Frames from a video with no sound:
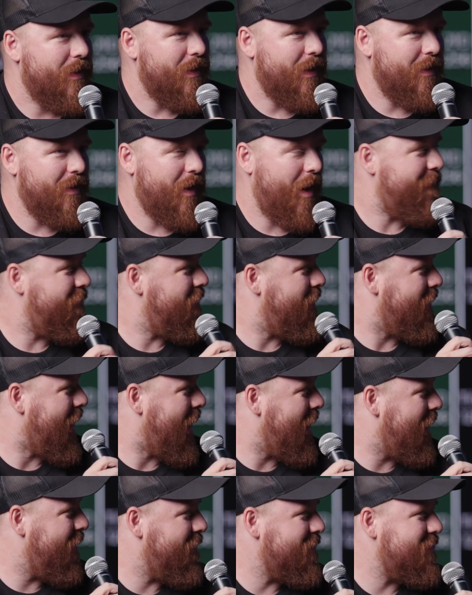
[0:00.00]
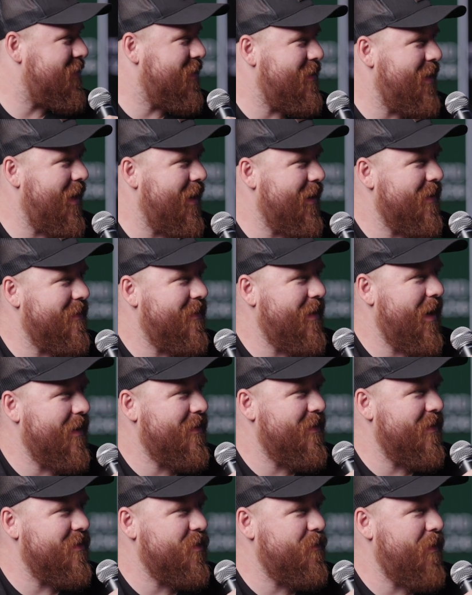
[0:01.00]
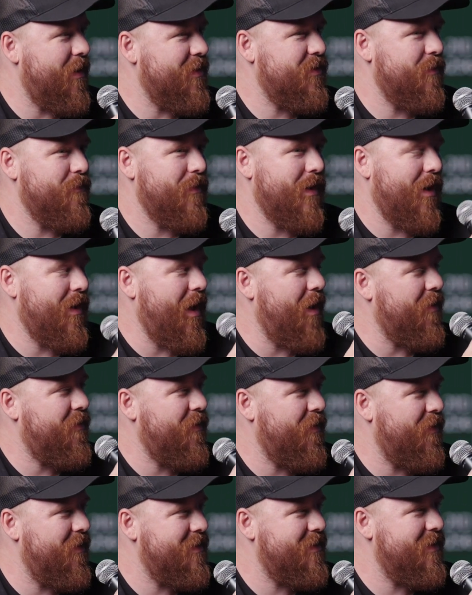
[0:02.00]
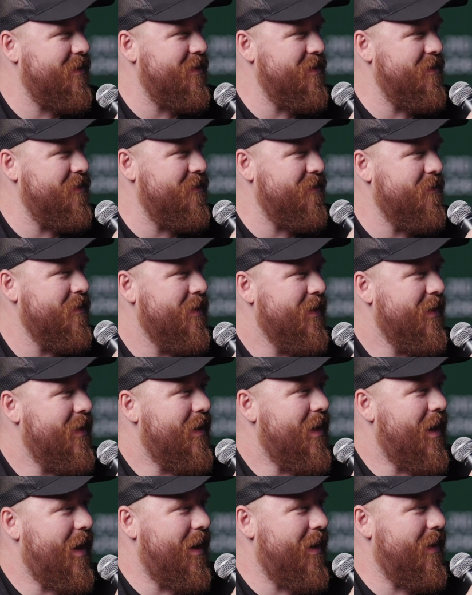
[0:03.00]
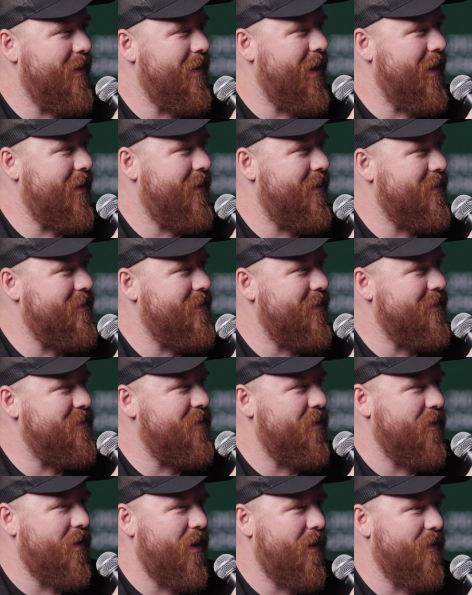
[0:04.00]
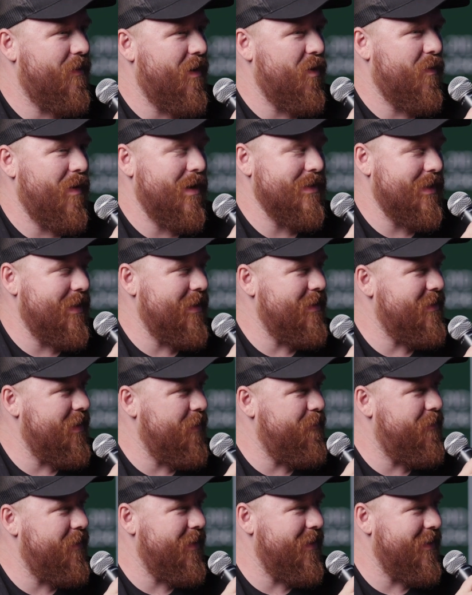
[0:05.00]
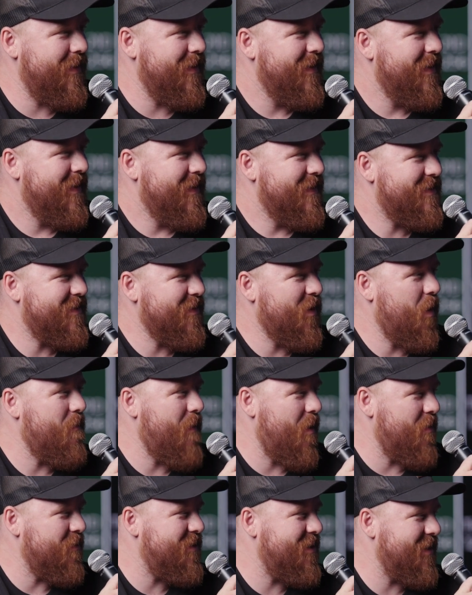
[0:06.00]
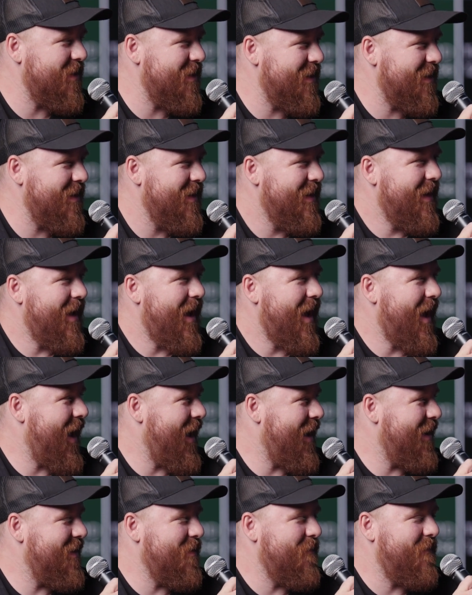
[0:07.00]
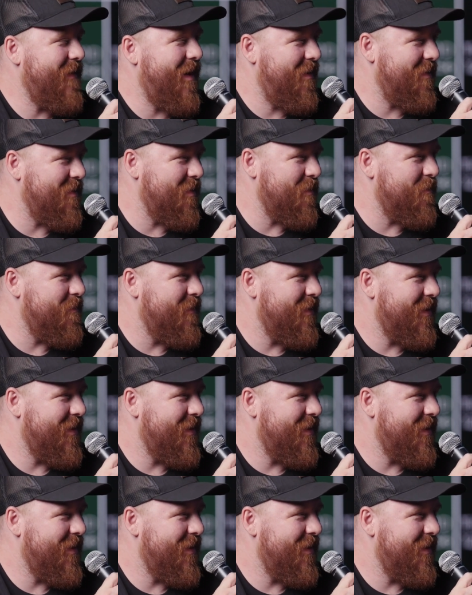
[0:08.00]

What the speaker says: Yeah, I feel like any of us could take this question, but I'll throw it to you, Nathan, since you're our resident DP. Slow motion and the volume.